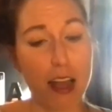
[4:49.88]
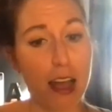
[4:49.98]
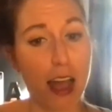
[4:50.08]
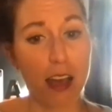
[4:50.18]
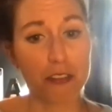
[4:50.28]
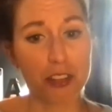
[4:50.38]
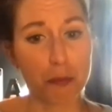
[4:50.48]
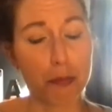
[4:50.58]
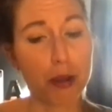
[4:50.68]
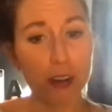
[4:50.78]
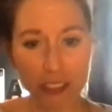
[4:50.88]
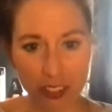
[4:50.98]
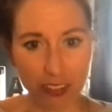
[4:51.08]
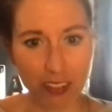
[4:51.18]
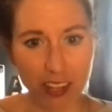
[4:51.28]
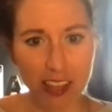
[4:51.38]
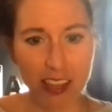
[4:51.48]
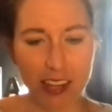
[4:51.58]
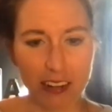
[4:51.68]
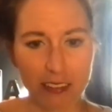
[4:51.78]
how she purchased
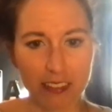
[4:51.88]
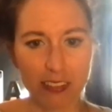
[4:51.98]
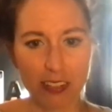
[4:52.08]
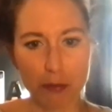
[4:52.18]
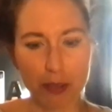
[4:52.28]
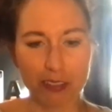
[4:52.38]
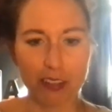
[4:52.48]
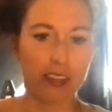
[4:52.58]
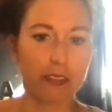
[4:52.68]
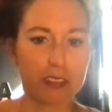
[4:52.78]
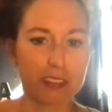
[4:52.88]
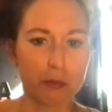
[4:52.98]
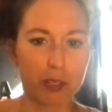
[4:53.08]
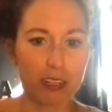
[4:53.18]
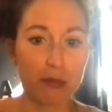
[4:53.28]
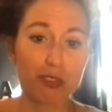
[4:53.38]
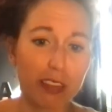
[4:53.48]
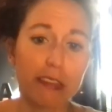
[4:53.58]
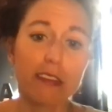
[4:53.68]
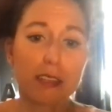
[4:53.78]
an existing business in the community, which
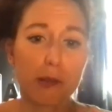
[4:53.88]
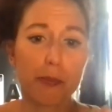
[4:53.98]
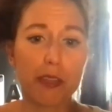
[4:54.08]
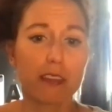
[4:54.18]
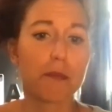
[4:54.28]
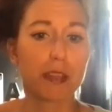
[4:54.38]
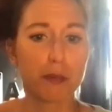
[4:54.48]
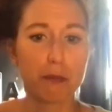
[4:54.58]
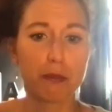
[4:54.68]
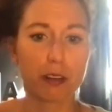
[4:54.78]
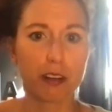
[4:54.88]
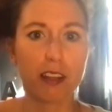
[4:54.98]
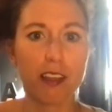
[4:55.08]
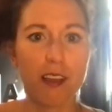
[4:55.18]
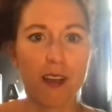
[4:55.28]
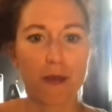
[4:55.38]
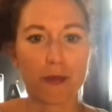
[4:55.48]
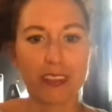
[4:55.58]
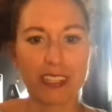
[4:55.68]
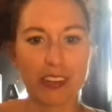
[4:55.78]
I think some is something people are
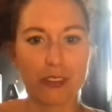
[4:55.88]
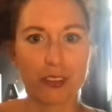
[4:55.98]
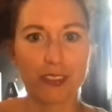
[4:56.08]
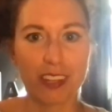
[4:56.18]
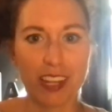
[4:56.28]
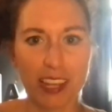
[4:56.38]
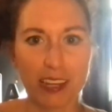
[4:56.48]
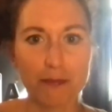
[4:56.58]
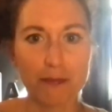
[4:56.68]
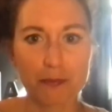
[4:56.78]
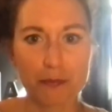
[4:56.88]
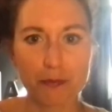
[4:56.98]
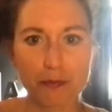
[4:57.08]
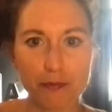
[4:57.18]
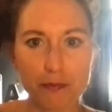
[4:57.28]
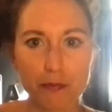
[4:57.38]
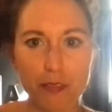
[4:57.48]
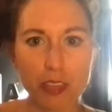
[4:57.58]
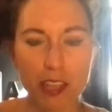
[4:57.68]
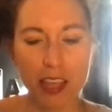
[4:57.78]
really interested in,
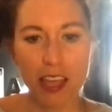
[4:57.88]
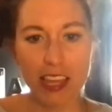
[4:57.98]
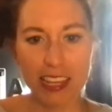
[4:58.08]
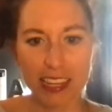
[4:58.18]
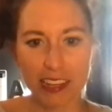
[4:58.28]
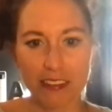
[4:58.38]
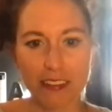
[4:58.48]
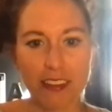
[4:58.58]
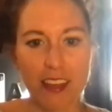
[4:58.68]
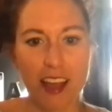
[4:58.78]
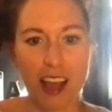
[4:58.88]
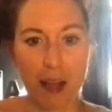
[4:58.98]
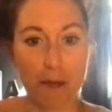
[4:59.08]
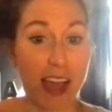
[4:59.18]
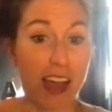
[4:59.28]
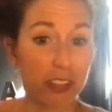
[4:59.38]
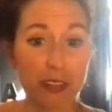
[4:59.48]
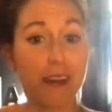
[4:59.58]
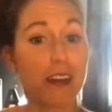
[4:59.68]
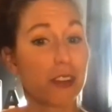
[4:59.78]
and um, how she
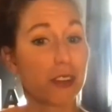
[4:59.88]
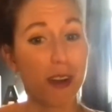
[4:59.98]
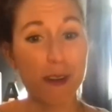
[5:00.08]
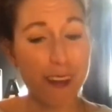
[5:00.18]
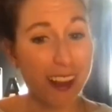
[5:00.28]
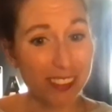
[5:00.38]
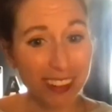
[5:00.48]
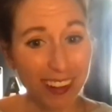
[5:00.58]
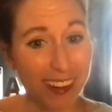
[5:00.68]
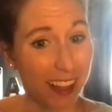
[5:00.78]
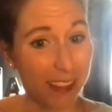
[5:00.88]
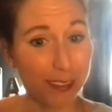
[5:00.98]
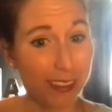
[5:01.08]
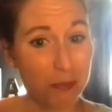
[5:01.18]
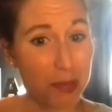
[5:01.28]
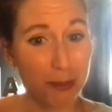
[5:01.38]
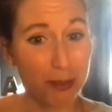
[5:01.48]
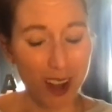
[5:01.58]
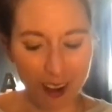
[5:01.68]
found her co-founder, another thing people are